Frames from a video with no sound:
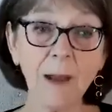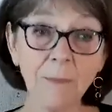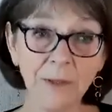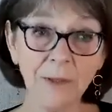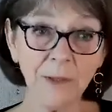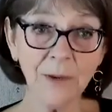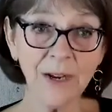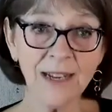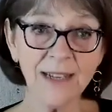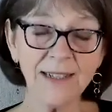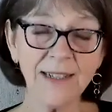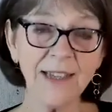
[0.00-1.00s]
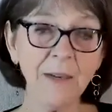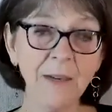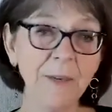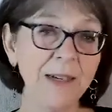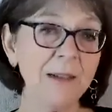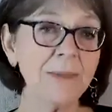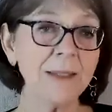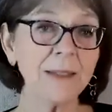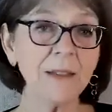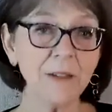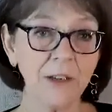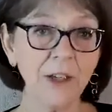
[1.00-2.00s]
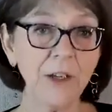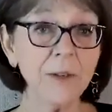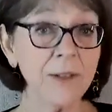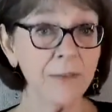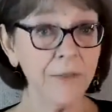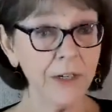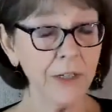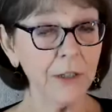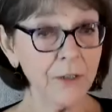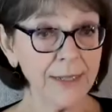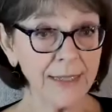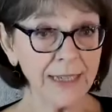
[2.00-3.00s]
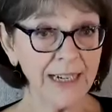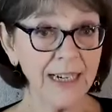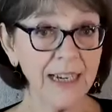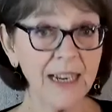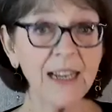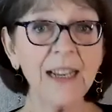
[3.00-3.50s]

popularized and then becomes used very loosely,